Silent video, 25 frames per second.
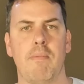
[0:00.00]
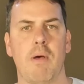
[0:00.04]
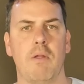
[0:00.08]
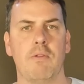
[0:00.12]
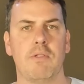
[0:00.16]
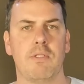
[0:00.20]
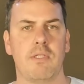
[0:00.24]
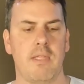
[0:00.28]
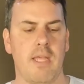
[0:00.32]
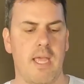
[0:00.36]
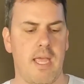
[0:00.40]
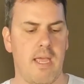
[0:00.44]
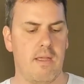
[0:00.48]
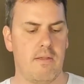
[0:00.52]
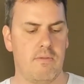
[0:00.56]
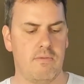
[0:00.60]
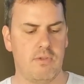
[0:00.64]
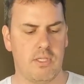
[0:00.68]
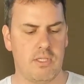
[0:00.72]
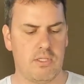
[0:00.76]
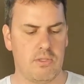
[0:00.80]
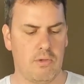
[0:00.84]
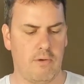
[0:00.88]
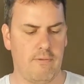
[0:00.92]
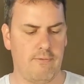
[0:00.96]
bolts there,
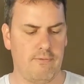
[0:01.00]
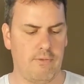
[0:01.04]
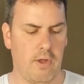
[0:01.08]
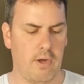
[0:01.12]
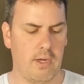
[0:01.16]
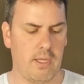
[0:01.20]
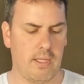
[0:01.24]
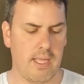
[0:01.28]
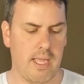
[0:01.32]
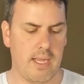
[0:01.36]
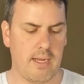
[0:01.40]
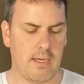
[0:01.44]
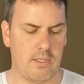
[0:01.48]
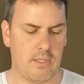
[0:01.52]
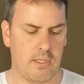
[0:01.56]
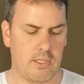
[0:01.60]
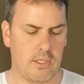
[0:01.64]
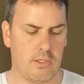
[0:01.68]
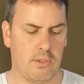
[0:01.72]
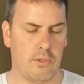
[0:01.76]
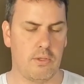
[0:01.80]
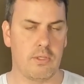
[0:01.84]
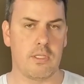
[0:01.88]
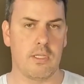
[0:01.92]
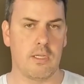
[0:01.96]
just sort of floating there because
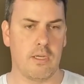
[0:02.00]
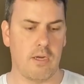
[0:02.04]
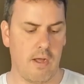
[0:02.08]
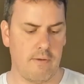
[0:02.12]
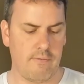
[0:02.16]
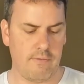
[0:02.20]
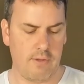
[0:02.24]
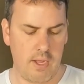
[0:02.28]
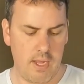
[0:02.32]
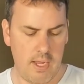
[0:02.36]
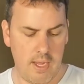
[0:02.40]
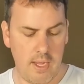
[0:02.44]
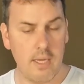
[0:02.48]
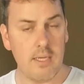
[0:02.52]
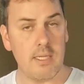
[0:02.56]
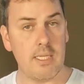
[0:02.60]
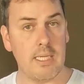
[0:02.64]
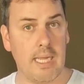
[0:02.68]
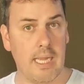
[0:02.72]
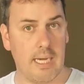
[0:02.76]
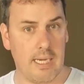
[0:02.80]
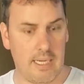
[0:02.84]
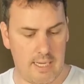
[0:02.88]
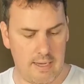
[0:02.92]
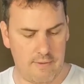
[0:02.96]
it's loosened it off to
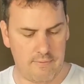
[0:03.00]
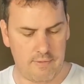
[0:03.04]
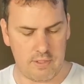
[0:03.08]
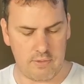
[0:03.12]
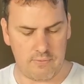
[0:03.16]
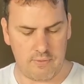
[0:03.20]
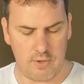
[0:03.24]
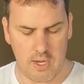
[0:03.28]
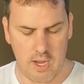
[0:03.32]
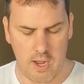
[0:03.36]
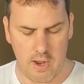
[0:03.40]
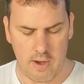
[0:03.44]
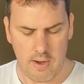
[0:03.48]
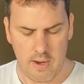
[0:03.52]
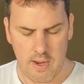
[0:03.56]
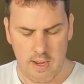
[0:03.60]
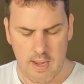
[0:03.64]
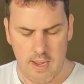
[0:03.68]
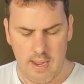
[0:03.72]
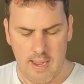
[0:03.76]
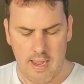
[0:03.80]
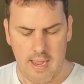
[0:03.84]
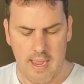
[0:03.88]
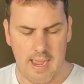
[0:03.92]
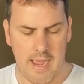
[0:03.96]
get it here for this video.
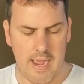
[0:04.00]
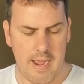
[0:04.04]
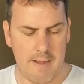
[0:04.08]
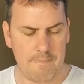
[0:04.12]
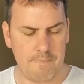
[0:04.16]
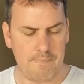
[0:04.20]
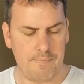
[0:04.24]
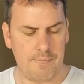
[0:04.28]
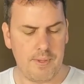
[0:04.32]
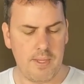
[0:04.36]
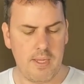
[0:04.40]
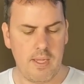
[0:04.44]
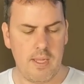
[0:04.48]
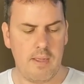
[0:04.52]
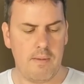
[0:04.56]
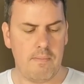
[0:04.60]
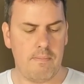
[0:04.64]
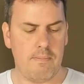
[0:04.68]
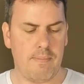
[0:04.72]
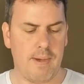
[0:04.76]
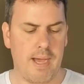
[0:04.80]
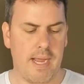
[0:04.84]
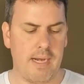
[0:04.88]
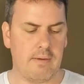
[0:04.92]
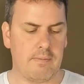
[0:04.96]

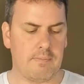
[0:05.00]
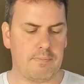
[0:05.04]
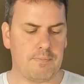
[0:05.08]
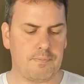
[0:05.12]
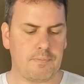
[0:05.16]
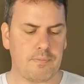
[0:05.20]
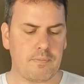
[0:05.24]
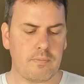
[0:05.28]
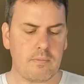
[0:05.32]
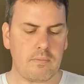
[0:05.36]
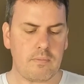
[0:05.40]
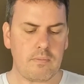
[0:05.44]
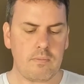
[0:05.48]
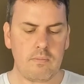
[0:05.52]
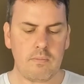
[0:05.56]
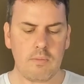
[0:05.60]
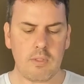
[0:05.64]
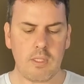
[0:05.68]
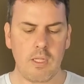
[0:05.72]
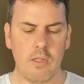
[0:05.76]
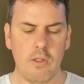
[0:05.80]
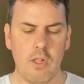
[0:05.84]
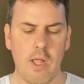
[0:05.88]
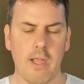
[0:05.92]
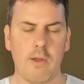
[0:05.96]
But
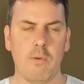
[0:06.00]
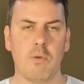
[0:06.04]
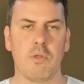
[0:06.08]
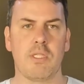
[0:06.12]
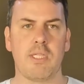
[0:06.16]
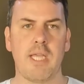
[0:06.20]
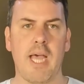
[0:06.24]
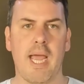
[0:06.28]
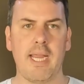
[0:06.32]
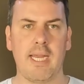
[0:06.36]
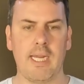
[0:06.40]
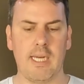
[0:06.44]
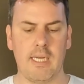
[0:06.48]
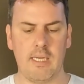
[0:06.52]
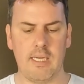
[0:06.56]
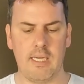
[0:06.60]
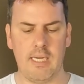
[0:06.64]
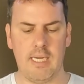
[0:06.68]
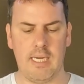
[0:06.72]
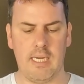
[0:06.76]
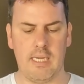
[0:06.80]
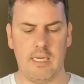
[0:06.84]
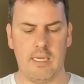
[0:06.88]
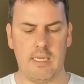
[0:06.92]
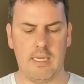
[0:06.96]
like we're saying
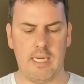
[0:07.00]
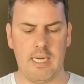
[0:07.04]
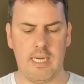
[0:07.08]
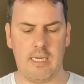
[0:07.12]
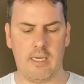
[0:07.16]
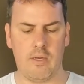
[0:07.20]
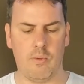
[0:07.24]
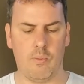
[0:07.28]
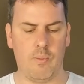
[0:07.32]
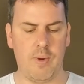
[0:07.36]
in the